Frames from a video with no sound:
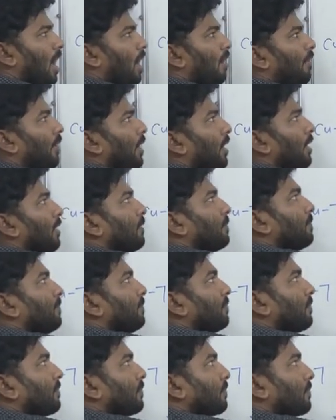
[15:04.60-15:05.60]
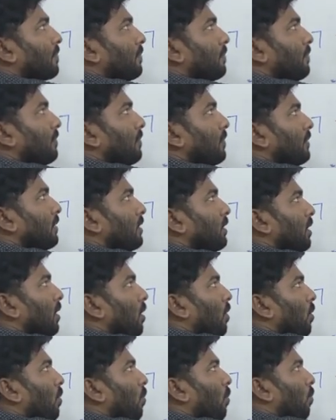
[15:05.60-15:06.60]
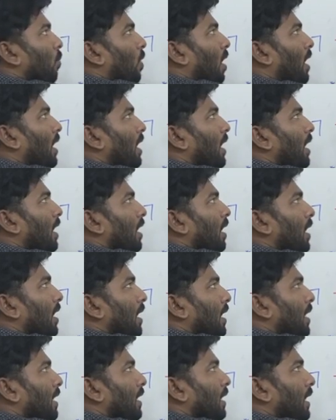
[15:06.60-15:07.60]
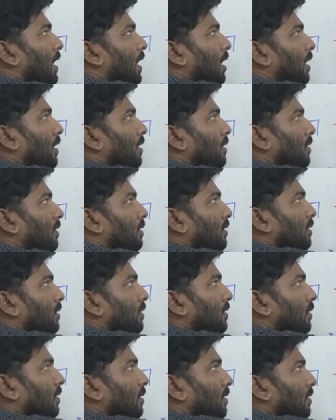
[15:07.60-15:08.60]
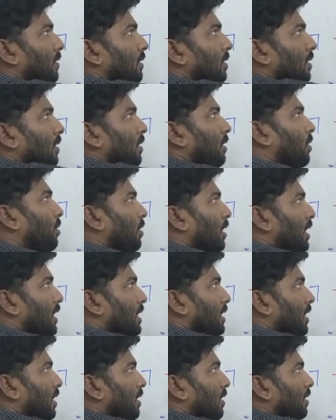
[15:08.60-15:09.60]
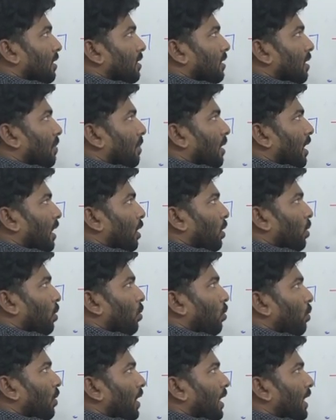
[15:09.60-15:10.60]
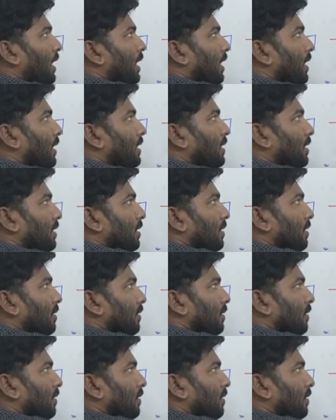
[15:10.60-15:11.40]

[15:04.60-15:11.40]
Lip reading: having 1 year duration, some are 2 years,